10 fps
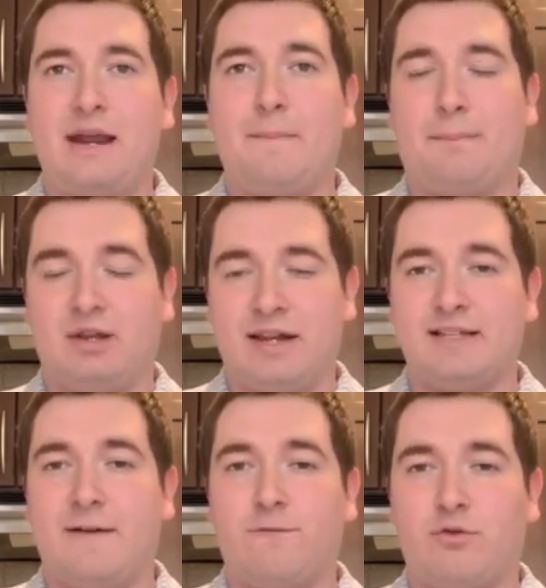in
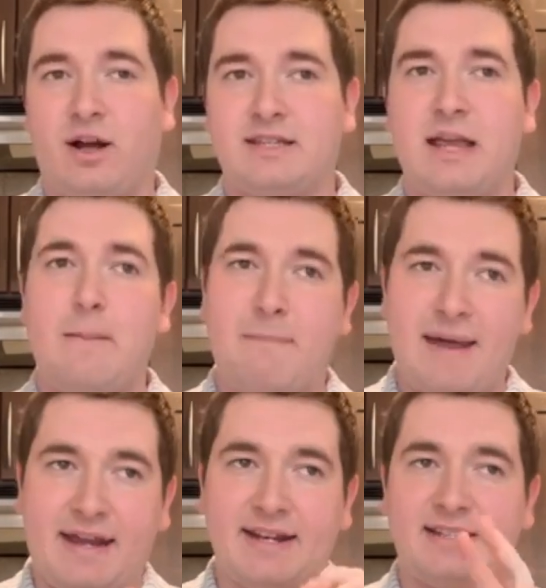place of Russ,
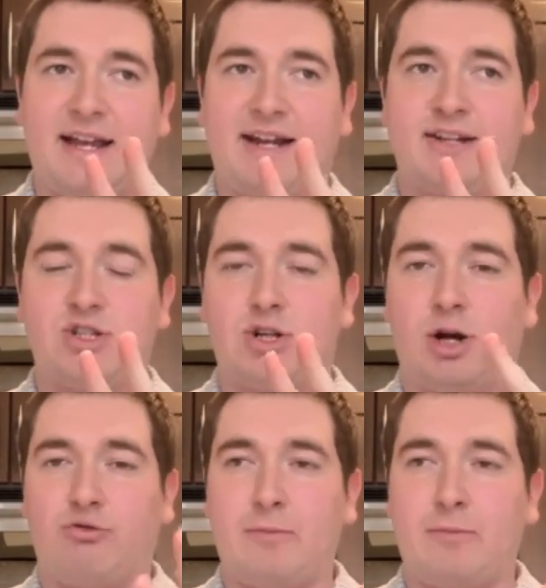making a second start.